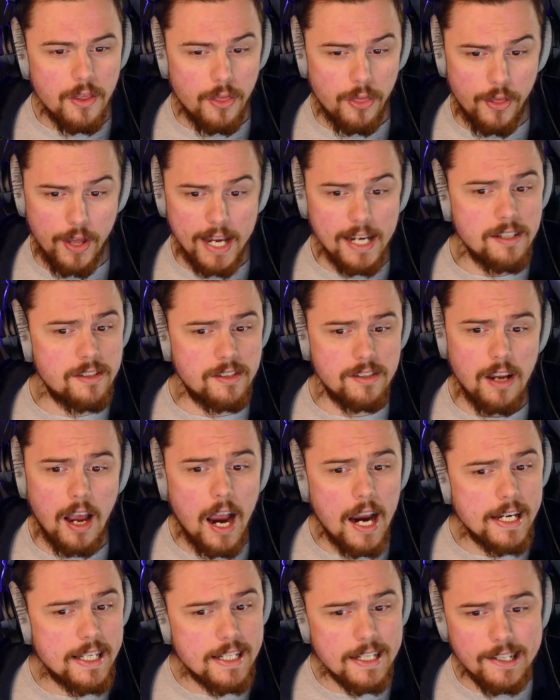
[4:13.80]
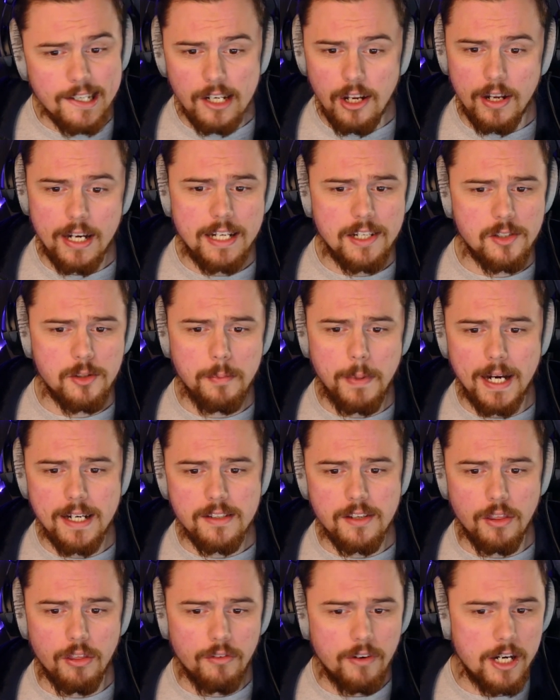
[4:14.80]
this. I did not
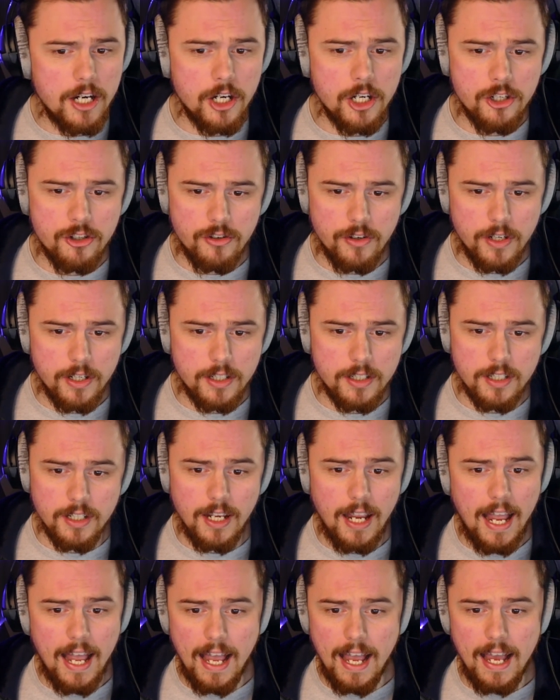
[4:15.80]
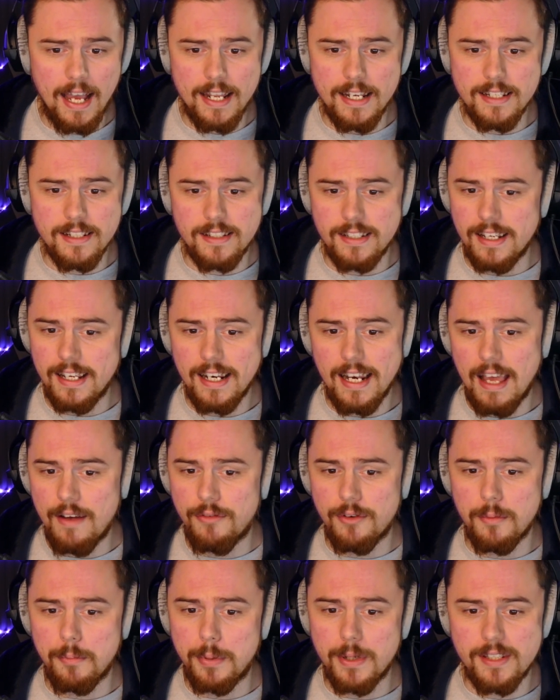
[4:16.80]
expect a
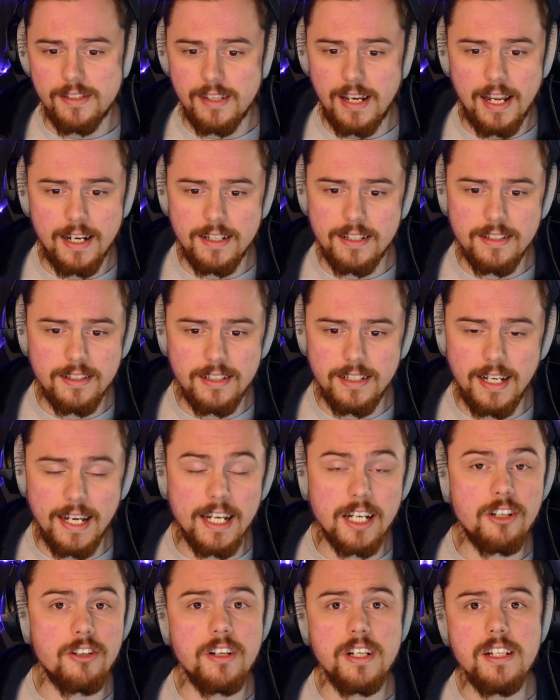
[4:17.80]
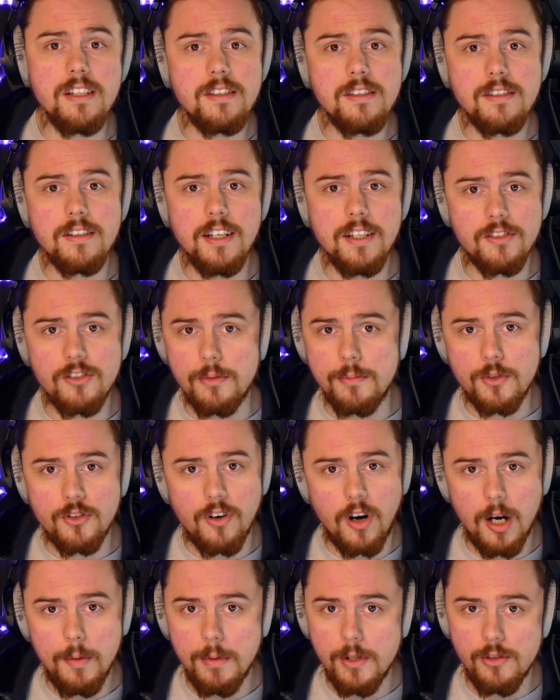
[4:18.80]
311% increase in
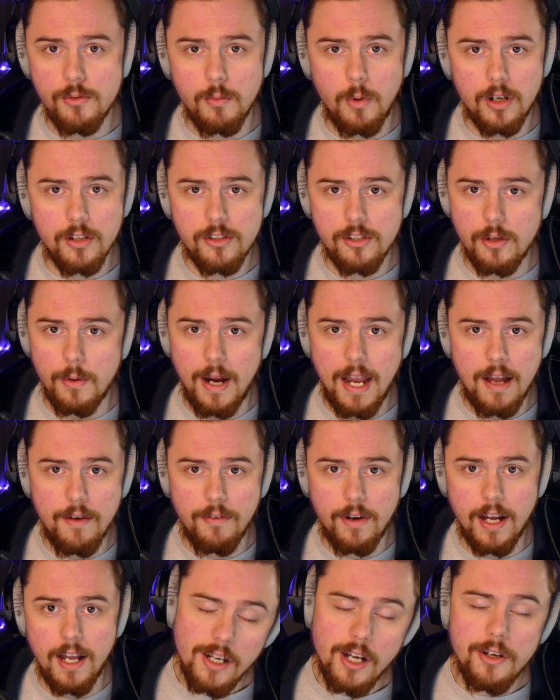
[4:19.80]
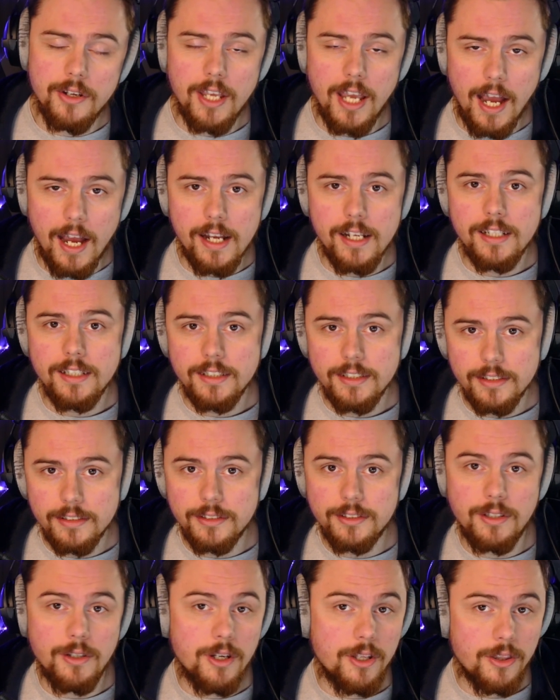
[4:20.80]
subscribers whatsoever. Okay.
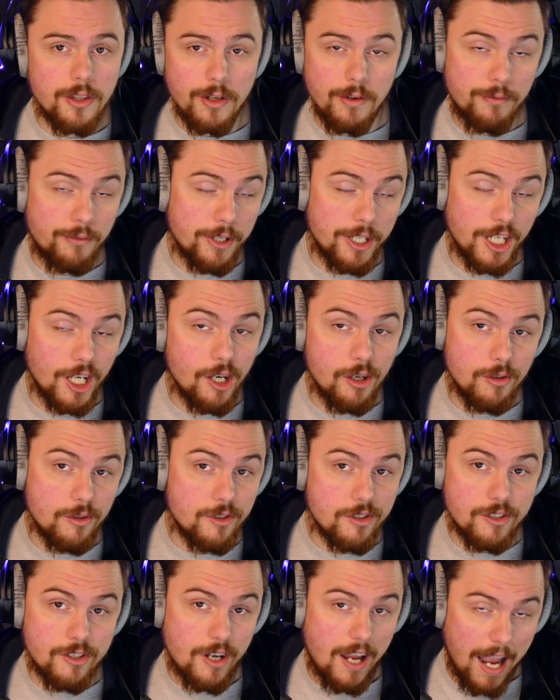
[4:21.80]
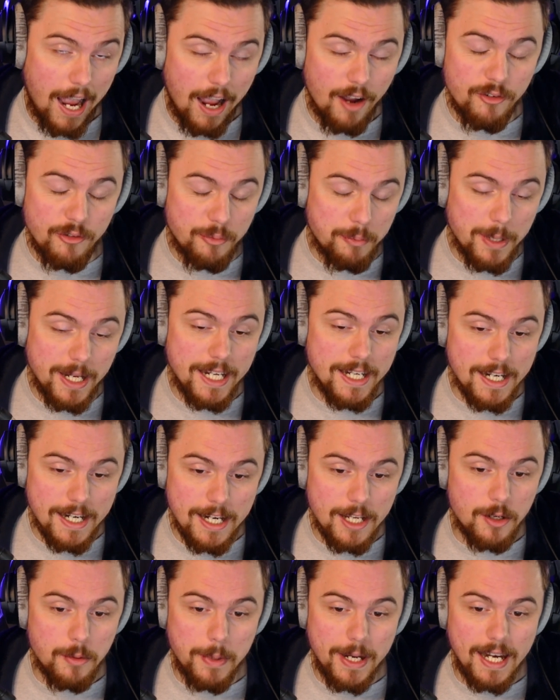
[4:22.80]
The videos have been a
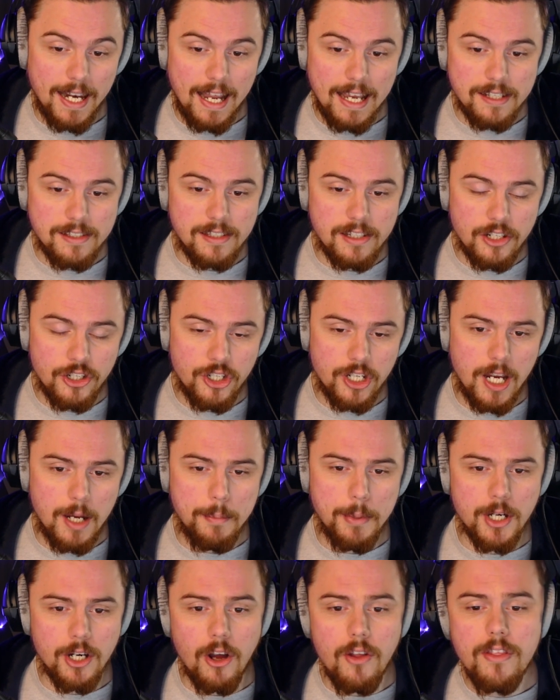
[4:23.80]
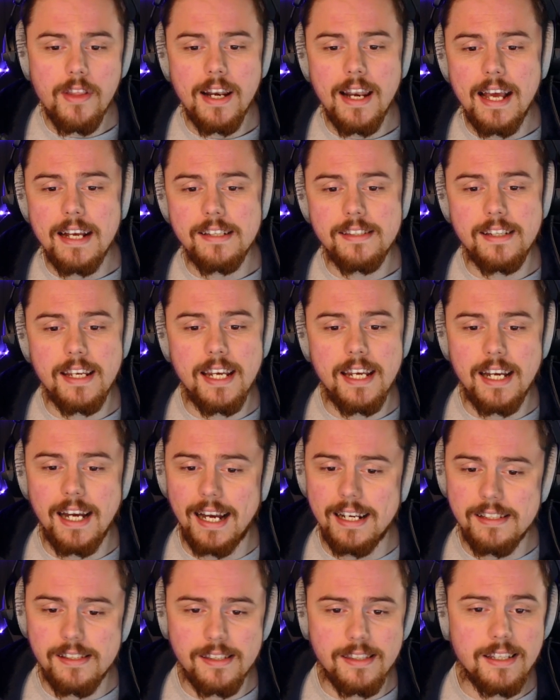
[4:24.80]
little bit less this year, but nonetheless, it
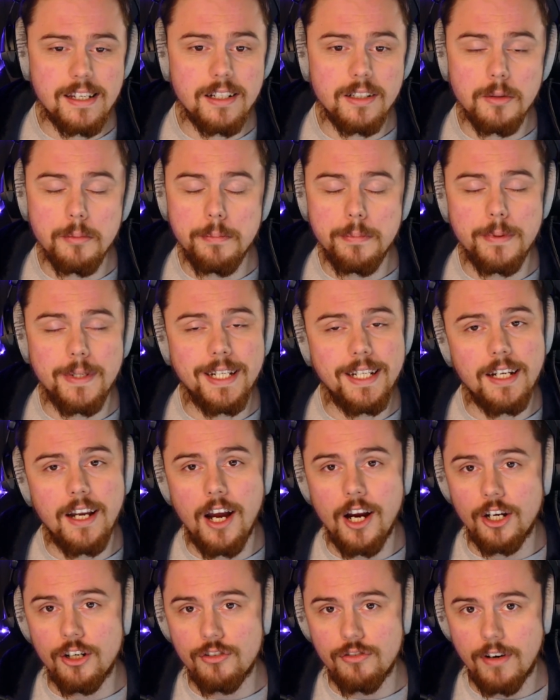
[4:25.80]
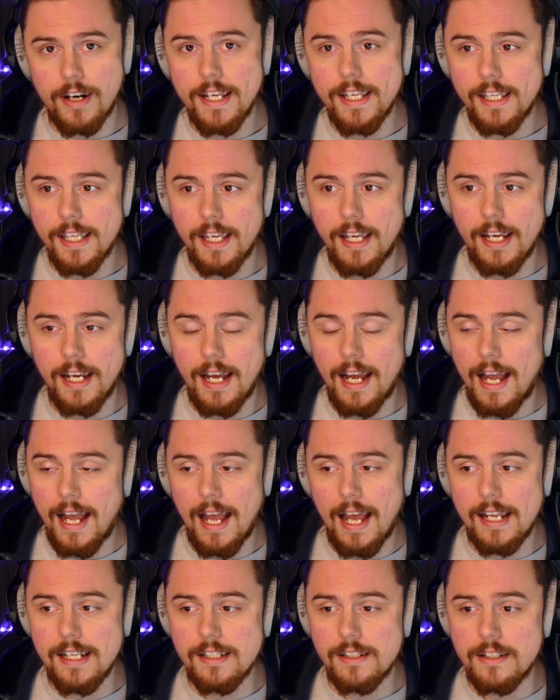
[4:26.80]
has still been a great year.
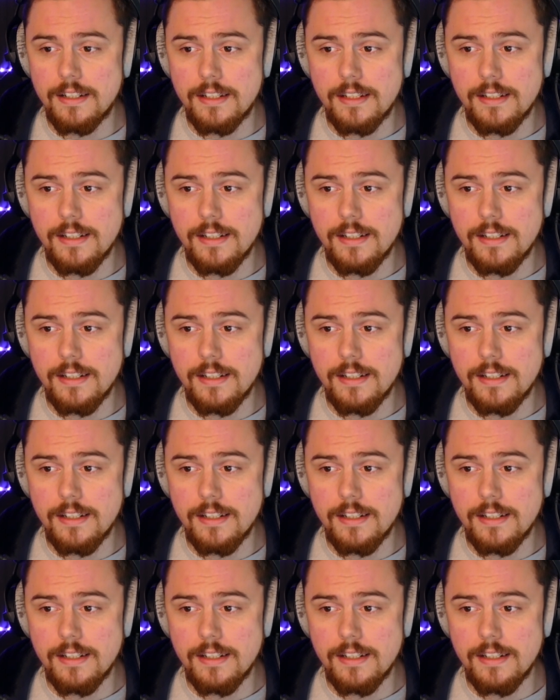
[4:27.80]
And